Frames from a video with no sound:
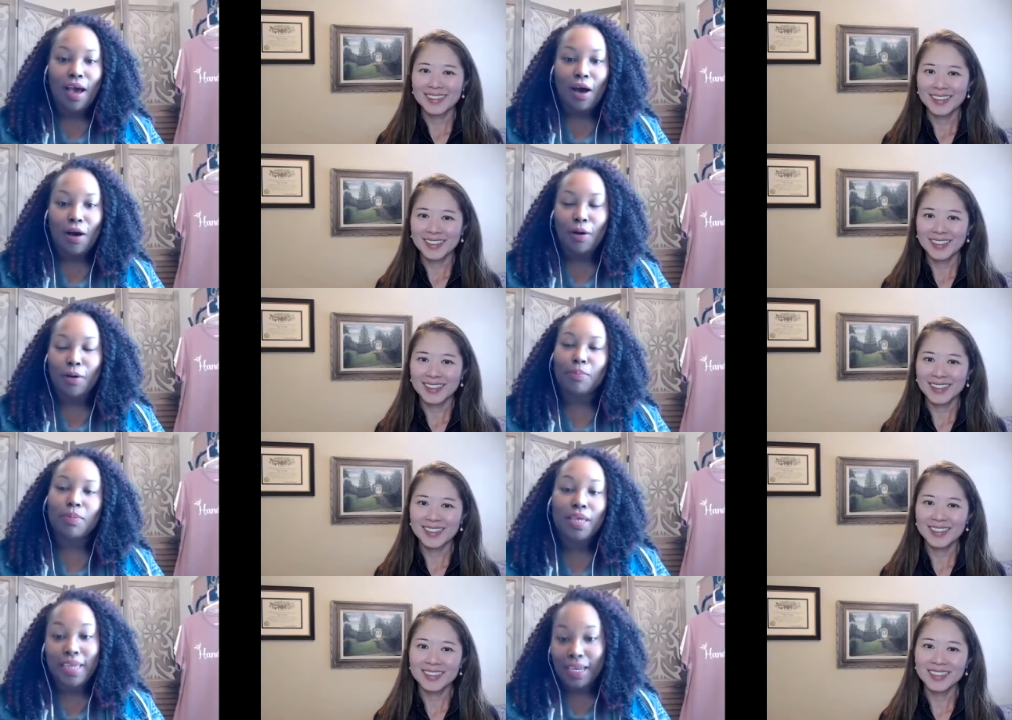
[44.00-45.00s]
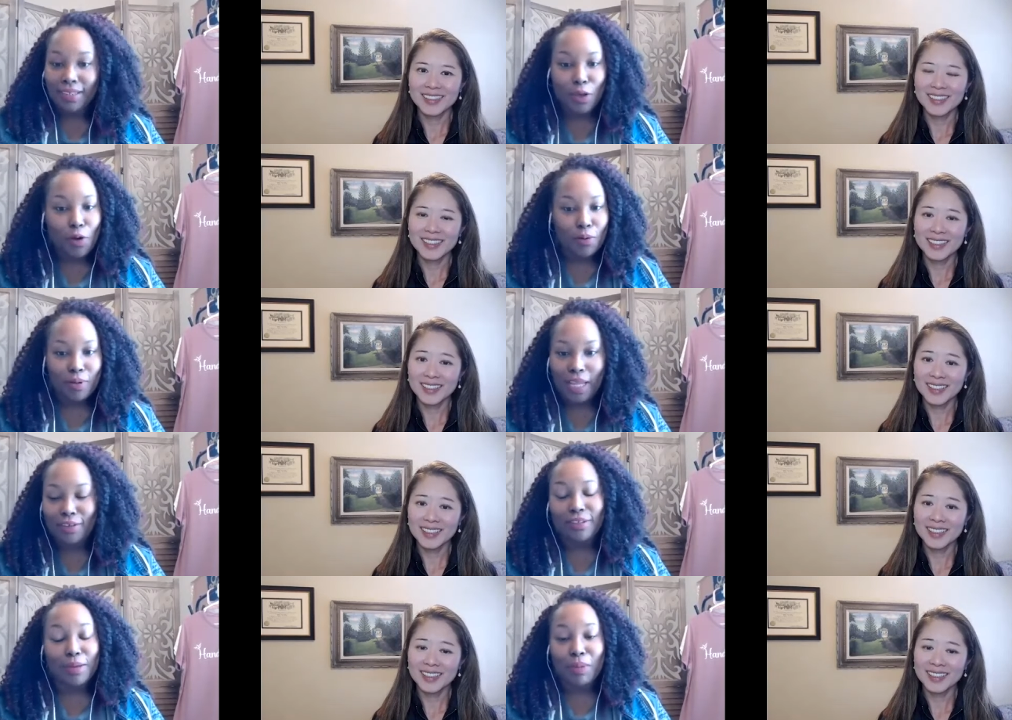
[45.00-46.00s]
Speaker 1: So like
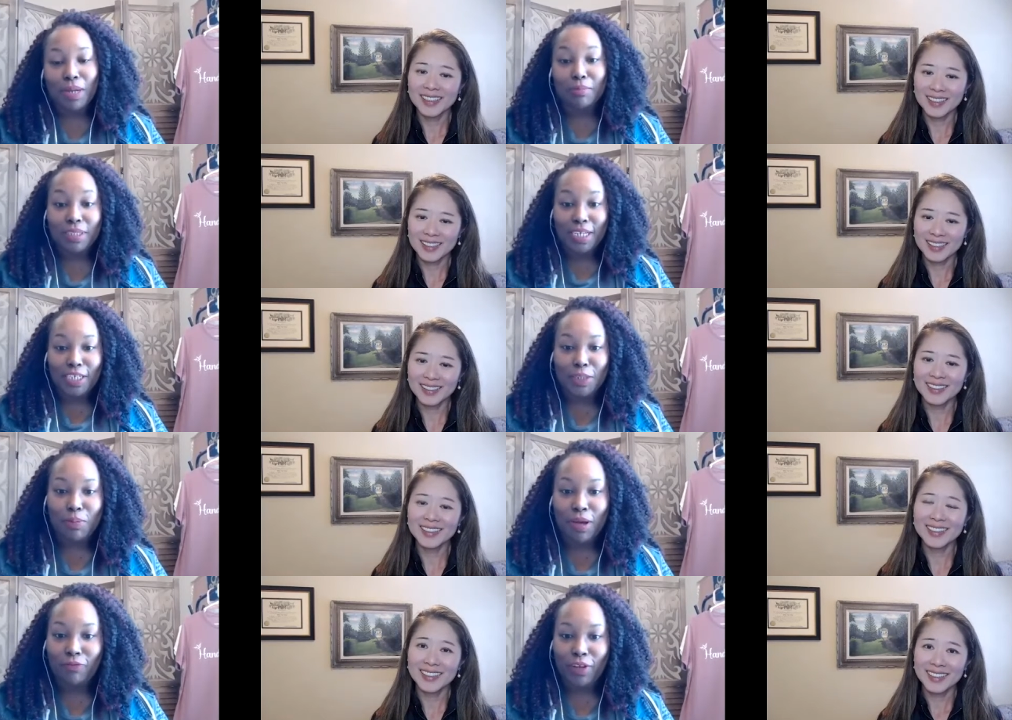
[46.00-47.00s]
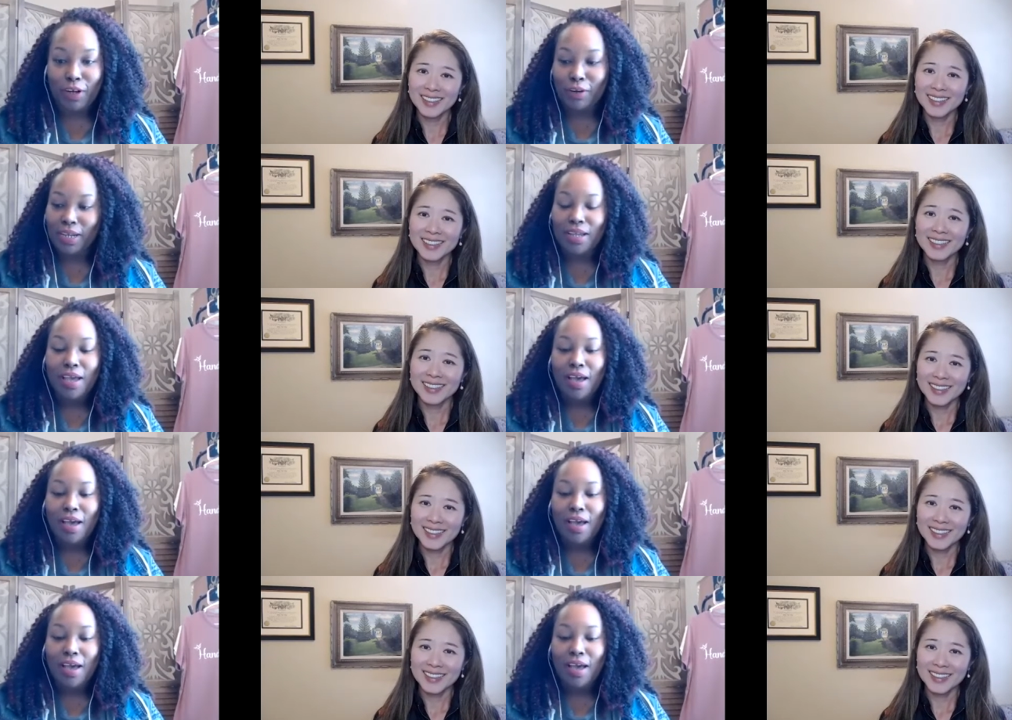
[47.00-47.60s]
you said, my name is Keisha Montfleury.